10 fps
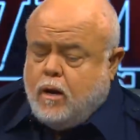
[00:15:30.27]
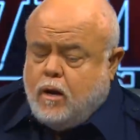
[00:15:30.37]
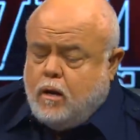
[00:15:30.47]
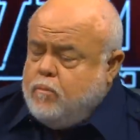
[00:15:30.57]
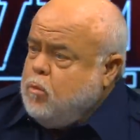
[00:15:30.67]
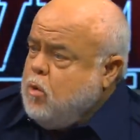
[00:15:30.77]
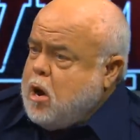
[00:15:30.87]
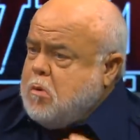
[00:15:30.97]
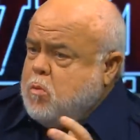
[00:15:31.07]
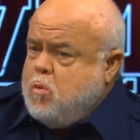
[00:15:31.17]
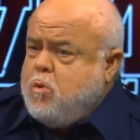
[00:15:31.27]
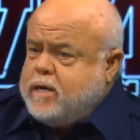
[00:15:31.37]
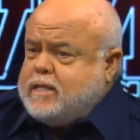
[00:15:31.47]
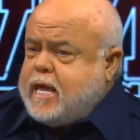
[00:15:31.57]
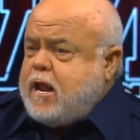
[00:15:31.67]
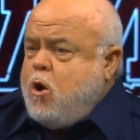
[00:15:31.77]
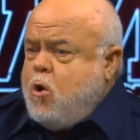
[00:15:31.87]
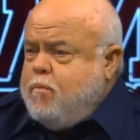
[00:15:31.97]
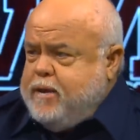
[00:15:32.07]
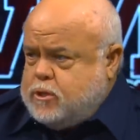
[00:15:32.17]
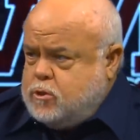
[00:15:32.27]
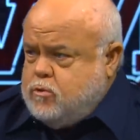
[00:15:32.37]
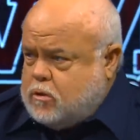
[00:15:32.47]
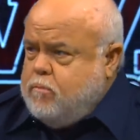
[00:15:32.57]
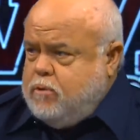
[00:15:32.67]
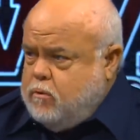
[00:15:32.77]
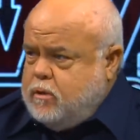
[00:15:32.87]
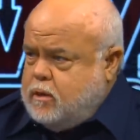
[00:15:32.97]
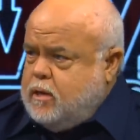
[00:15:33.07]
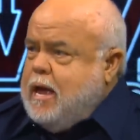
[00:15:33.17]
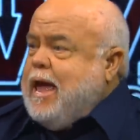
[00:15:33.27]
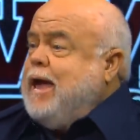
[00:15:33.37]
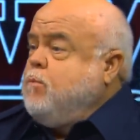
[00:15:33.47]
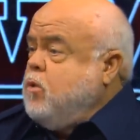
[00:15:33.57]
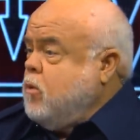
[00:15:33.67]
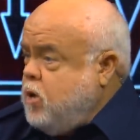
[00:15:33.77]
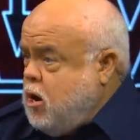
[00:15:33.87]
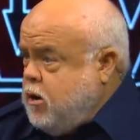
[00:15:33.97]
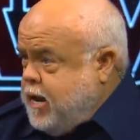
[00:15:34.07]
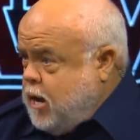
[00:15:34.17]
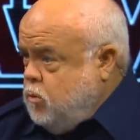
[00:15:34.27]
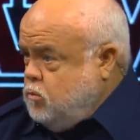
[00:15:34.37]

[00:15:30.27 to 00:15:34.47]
what that all meant to the community and where we are now?